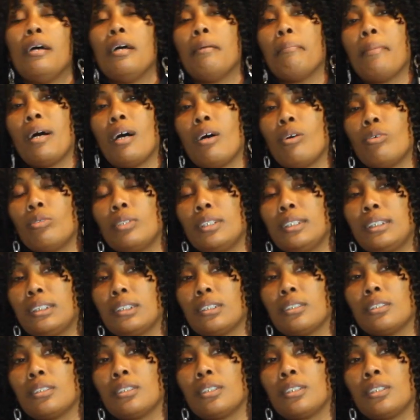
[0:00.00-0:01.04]
And my
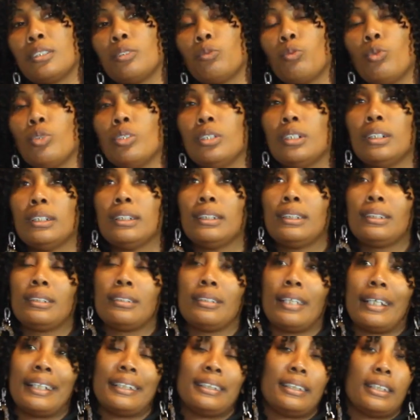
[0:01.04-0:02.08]
oldest son
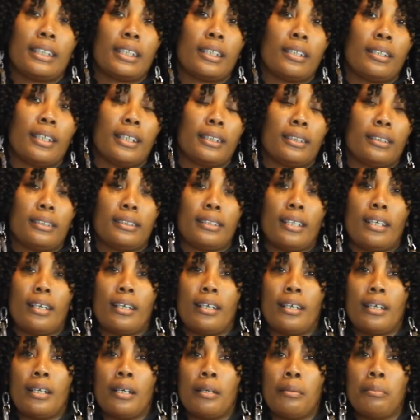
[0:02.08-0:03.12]
was 19 at the
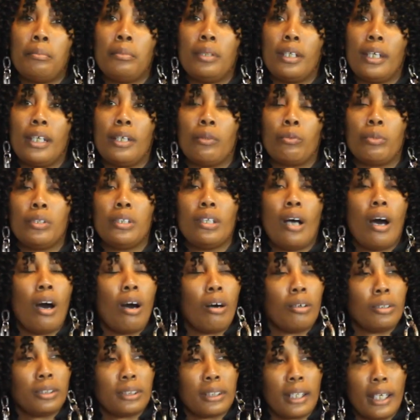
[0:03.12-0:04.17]
time, and we
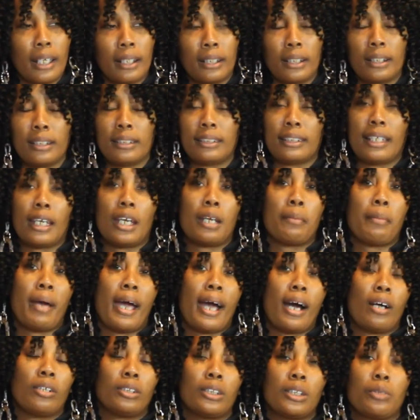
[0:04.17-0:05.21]
all staying in the same
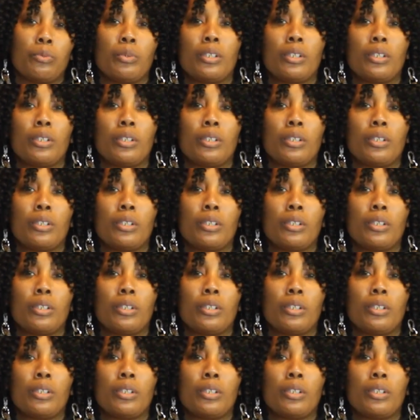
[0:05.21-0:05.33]
house.